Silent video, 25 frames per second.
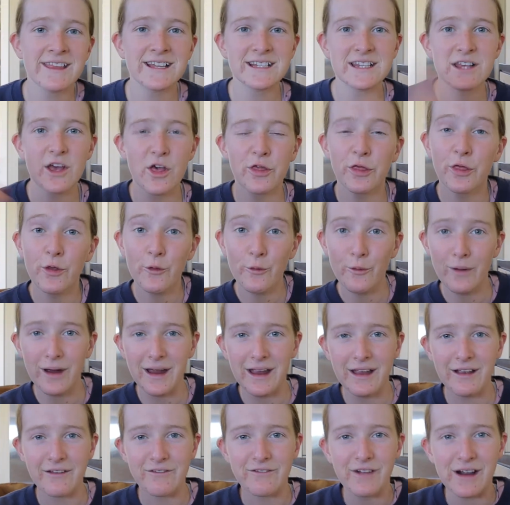there's
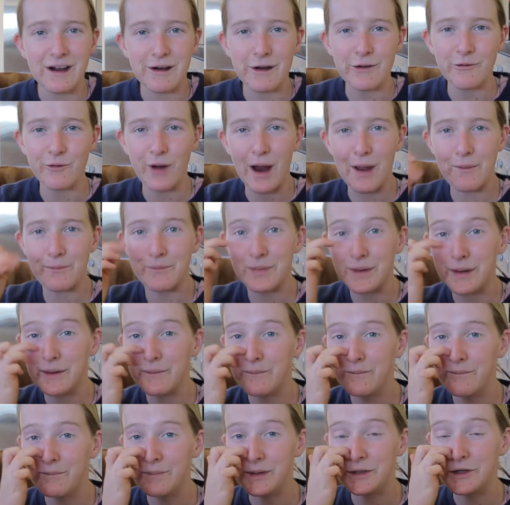3 very ripe
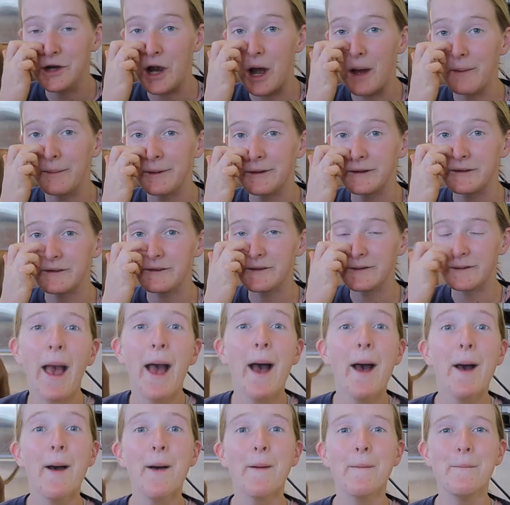pajamas,
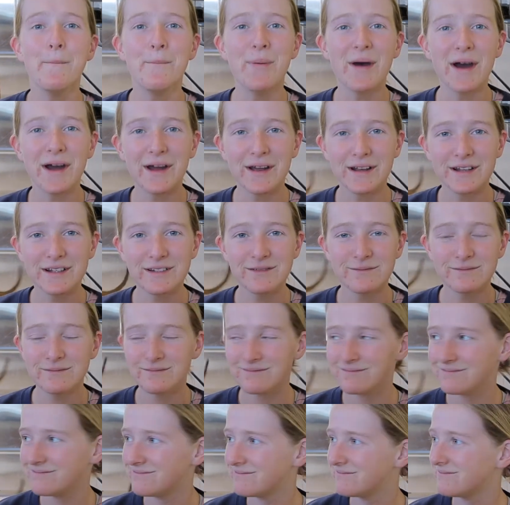but
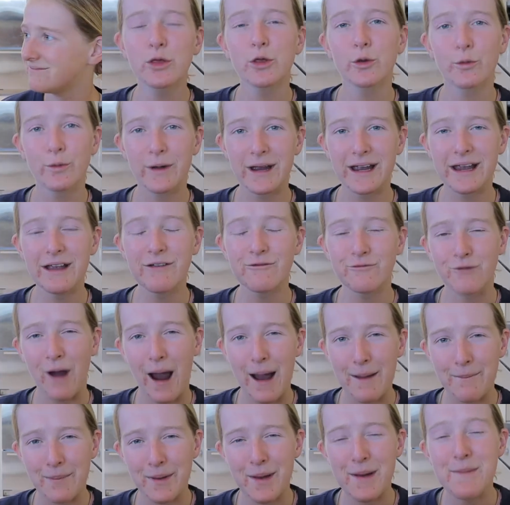3
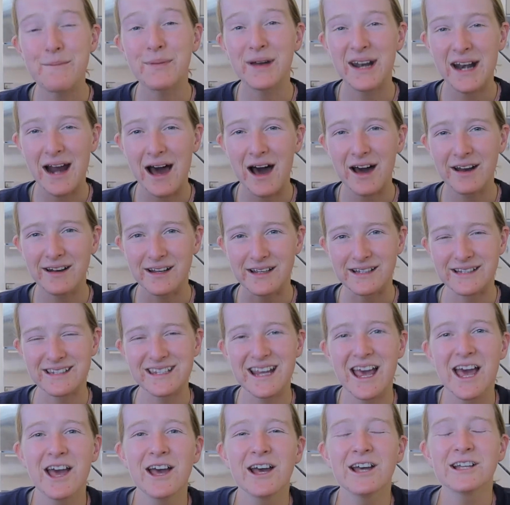ripe bananas.
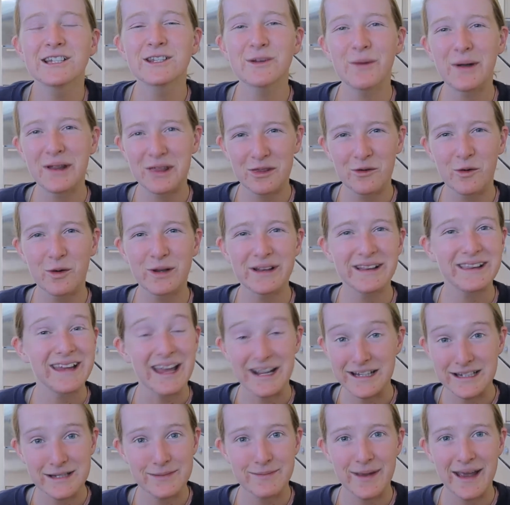So I thought,
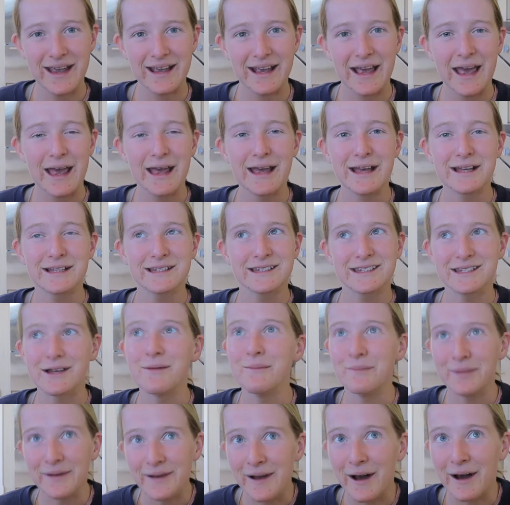let's make
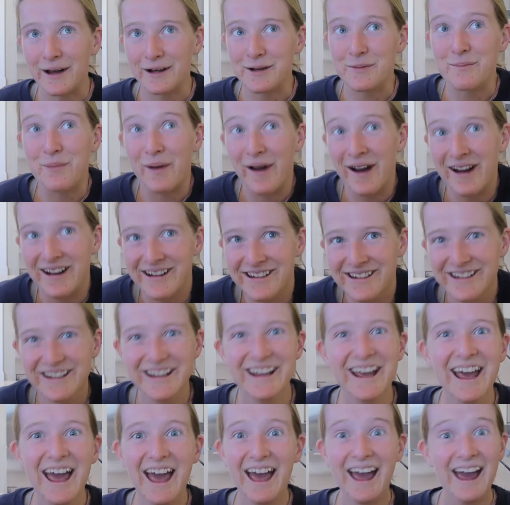some banana bread
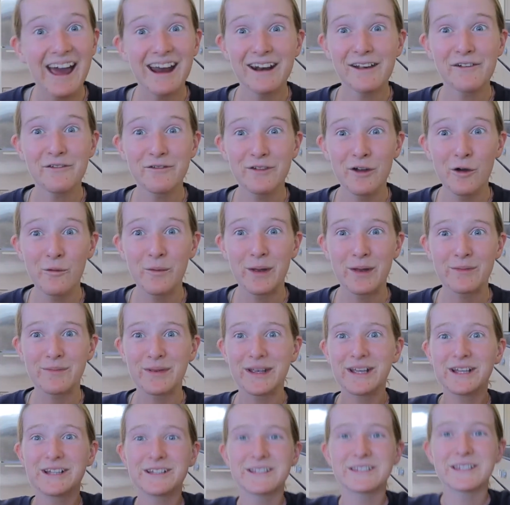and I'll film it
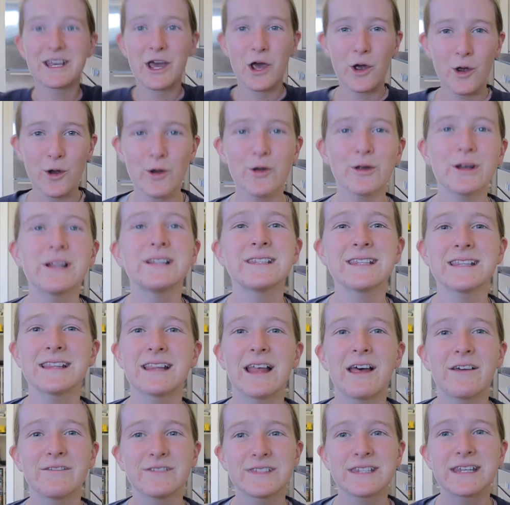because who doesn't
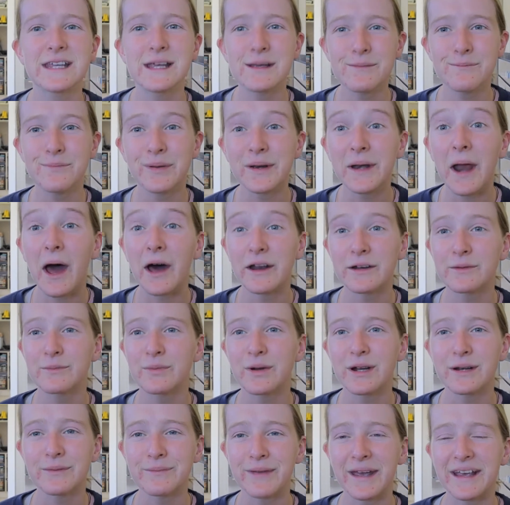love seeing banana
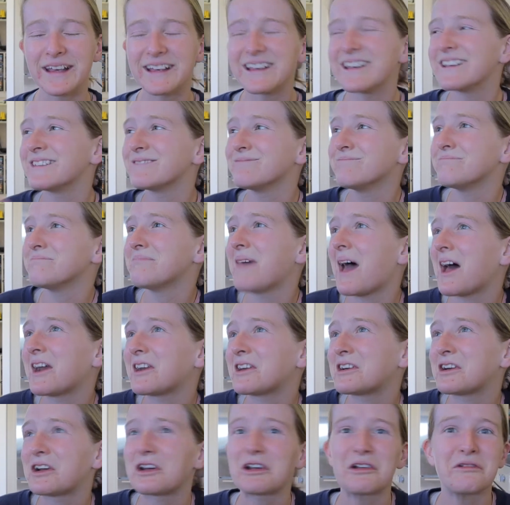bread making? I
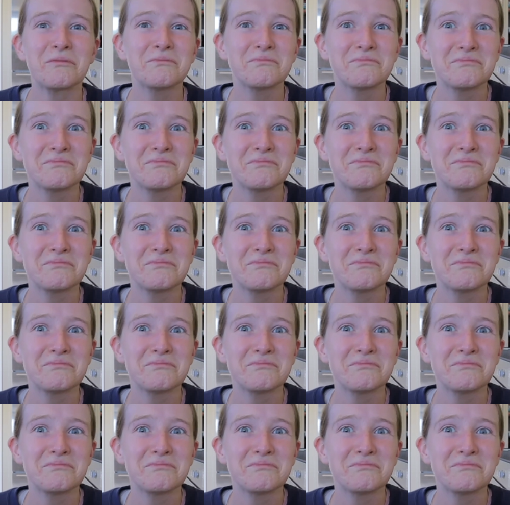don't know,